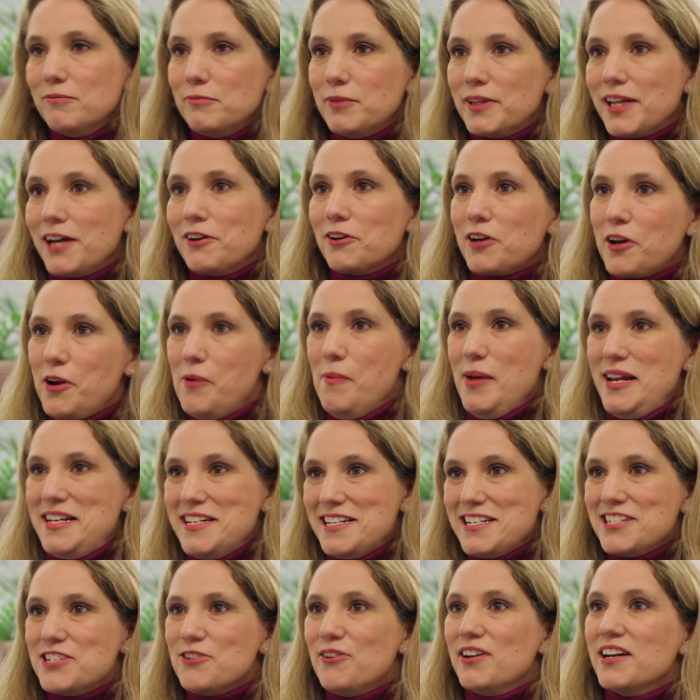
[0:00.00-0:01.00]
Without
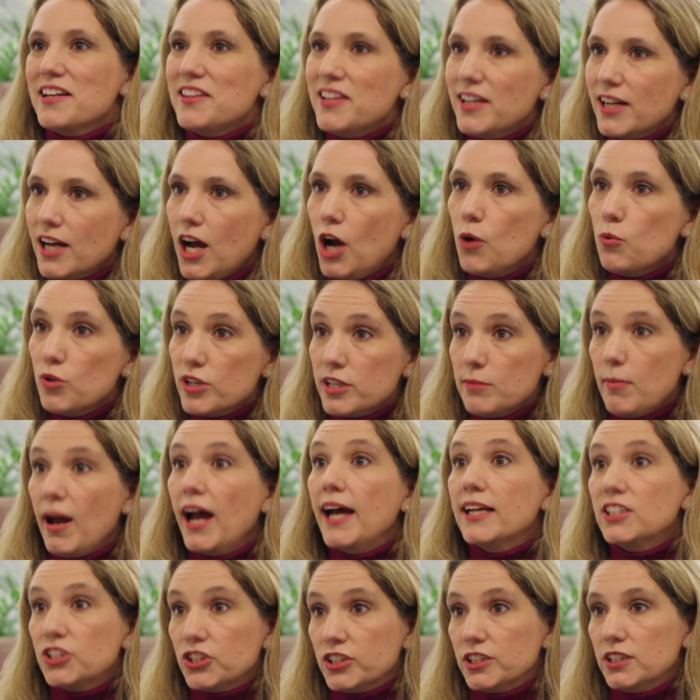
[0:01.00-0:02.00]
committing to anything, I would
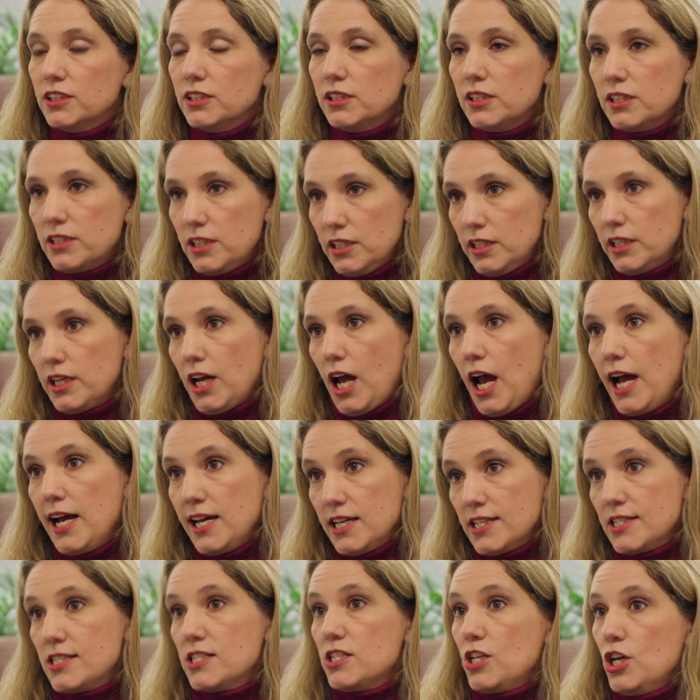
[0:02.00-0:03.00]
imagine that
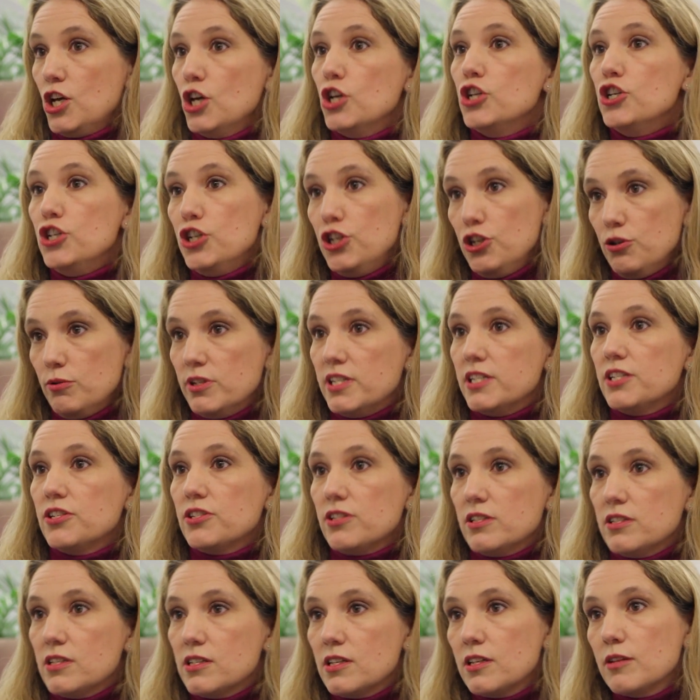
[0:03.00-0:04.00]
as new
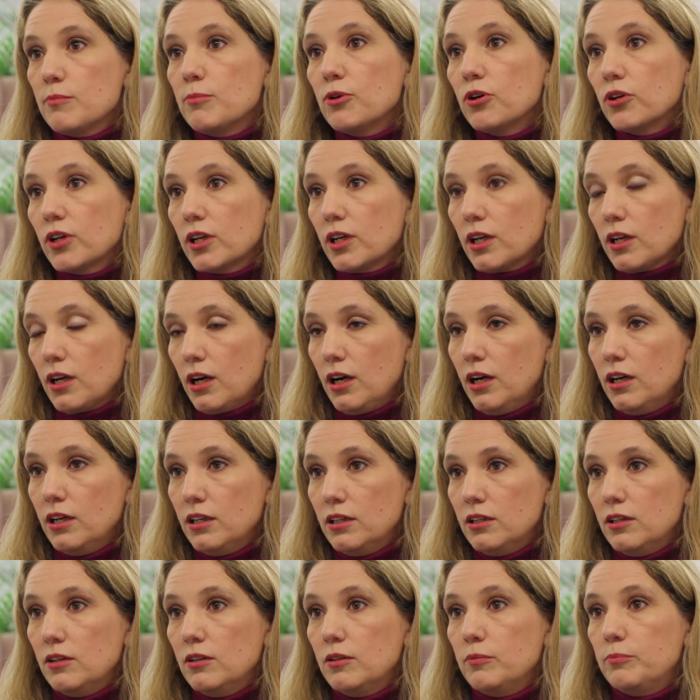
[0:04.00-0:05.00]
editions of the book
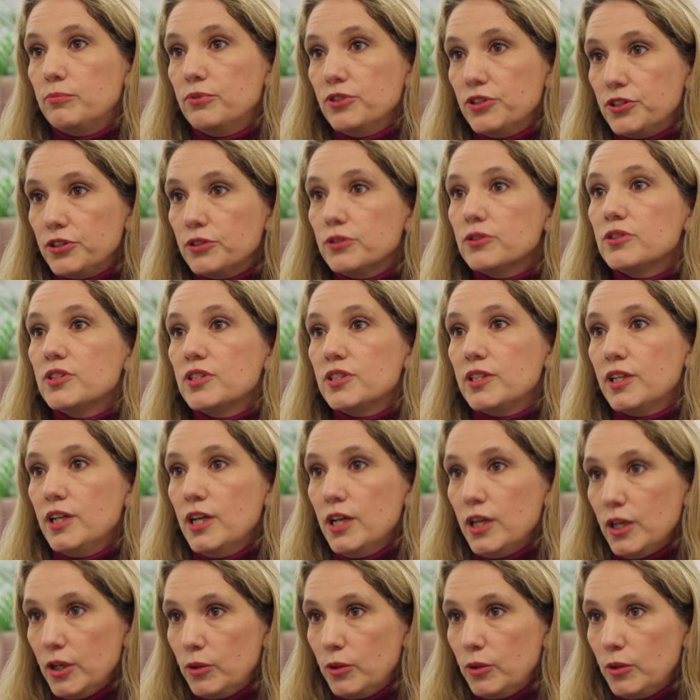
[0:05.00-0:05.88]
are produced,